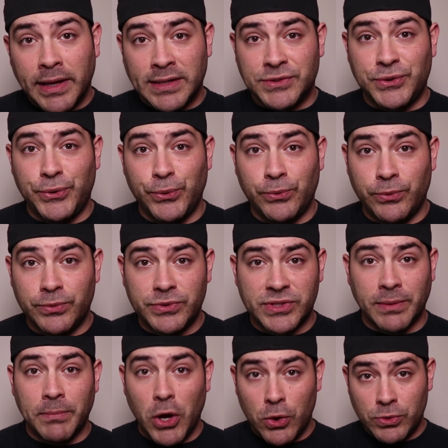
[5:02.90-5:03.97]
as you
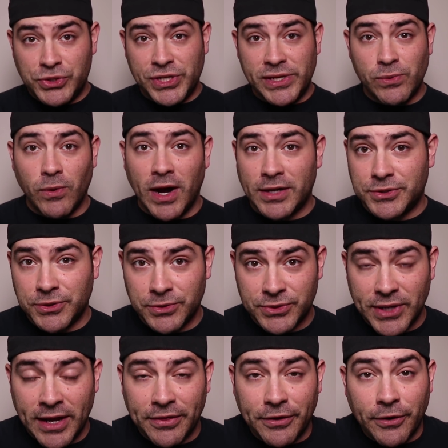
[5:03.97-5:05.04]
some OG watchers
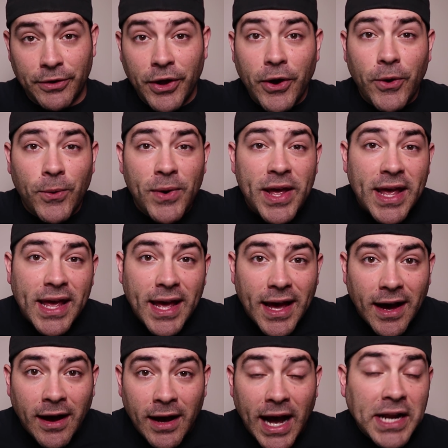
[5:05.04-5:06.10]
out there know,
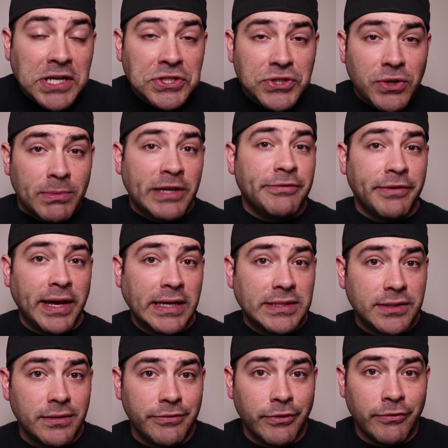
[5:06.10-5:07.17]
uh, I didn't show my
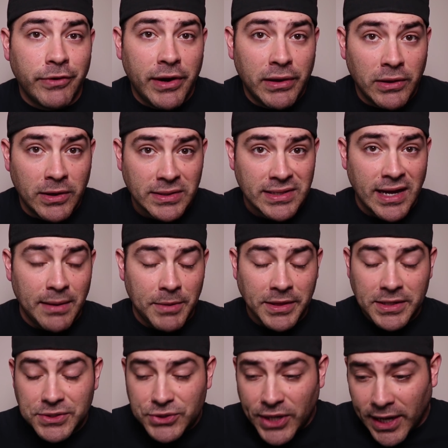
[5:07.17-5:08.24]
face for a very long time on
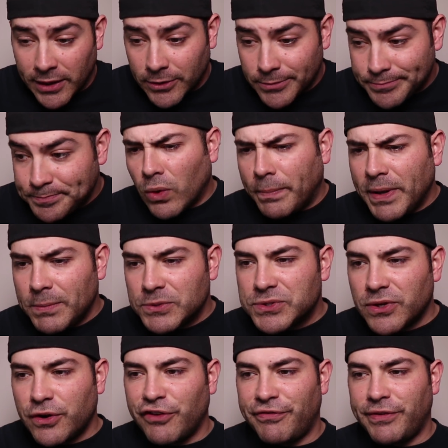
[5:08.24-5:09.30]
this channel. Well, people
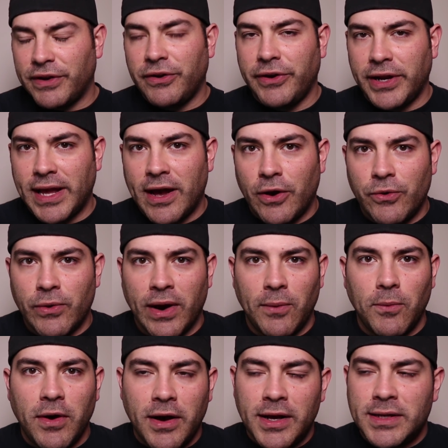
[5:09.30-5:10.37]
started figuring out who I
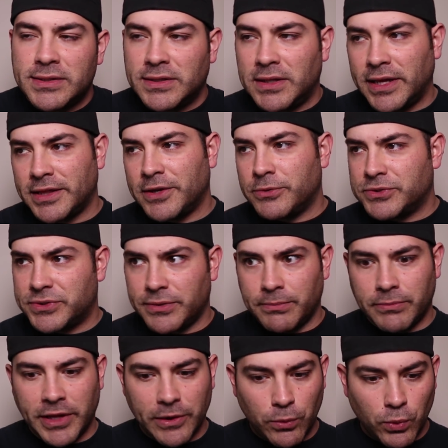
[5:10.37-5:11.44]
was and like there were
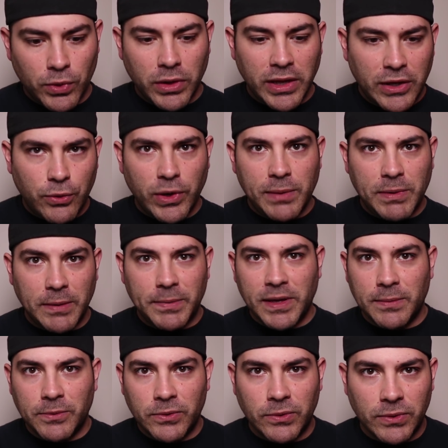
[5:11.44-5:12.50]
some like really creepy
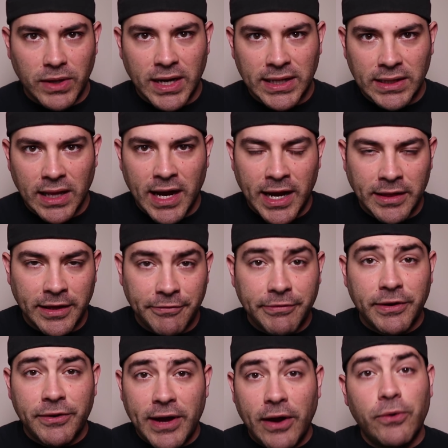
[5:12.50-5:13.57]
people online that
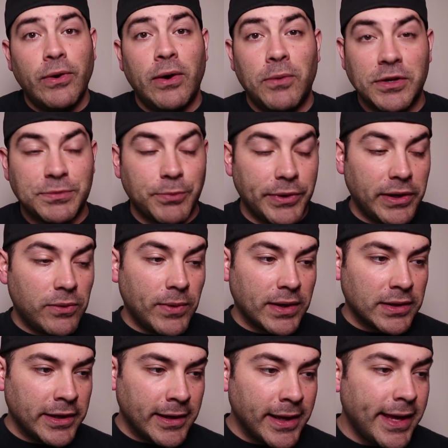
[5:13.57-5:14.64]
figured out who I was pretty
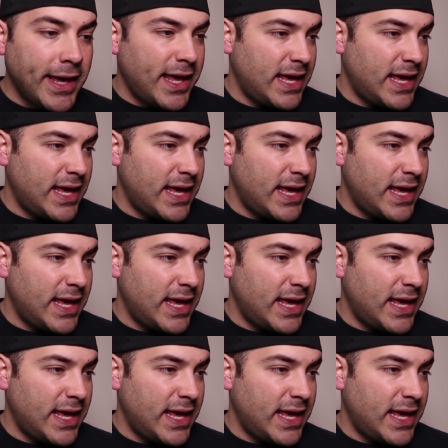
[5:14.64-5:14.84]
quickly.